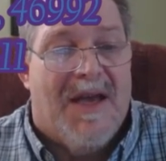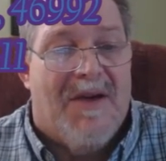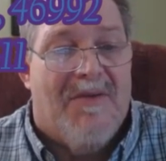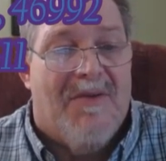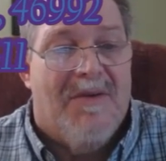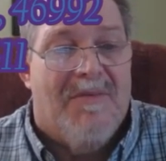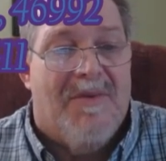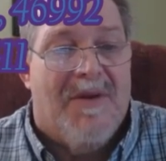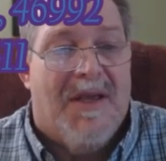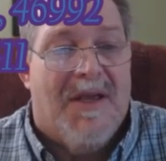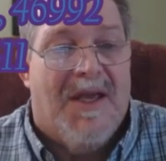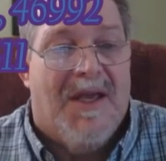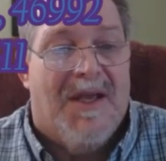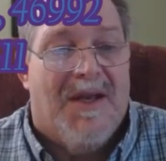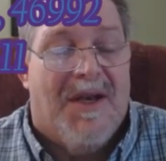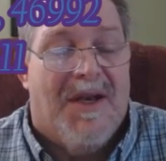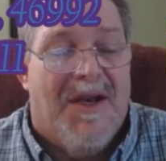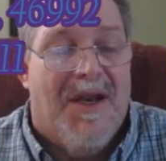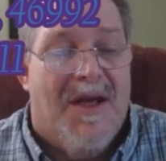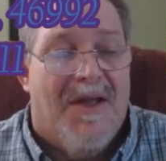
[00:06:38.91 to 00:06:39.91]
That will
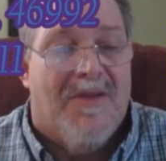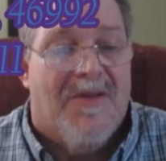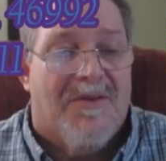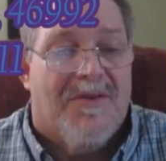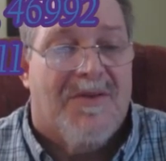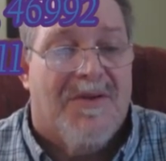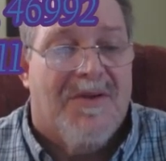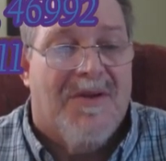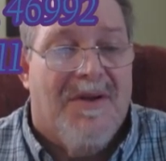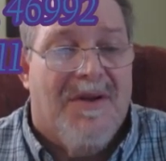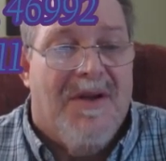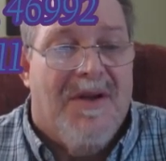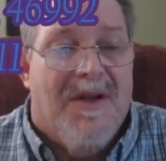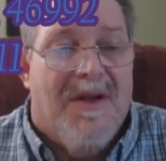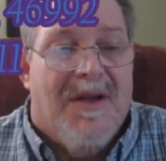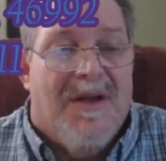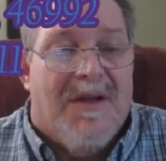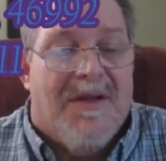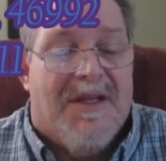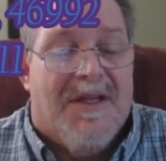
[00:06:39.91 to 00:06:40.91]
begin another
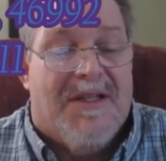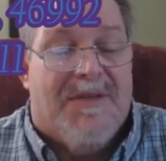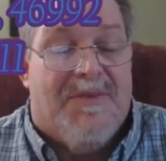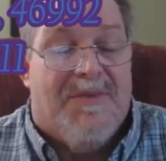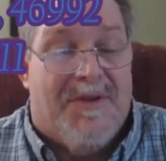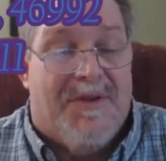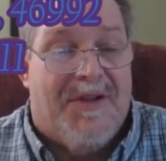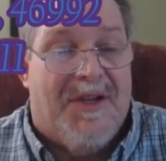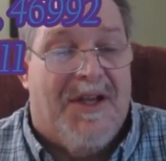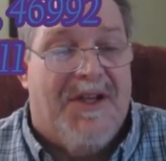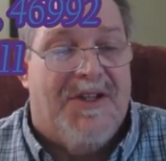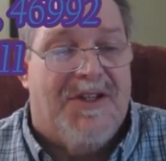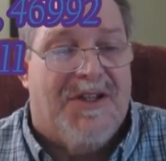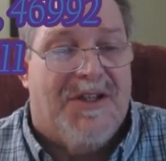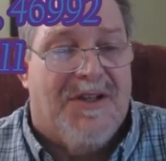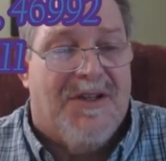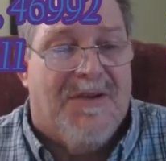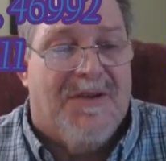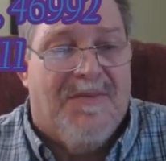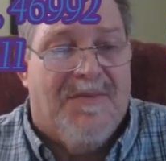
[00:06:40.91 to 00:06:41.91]

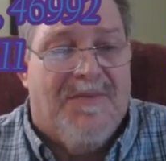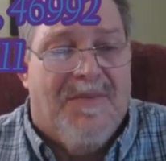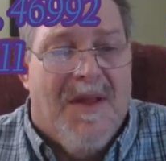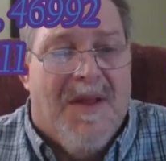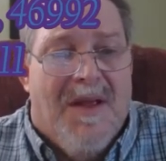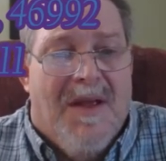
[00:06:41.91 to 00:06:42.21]
dispensation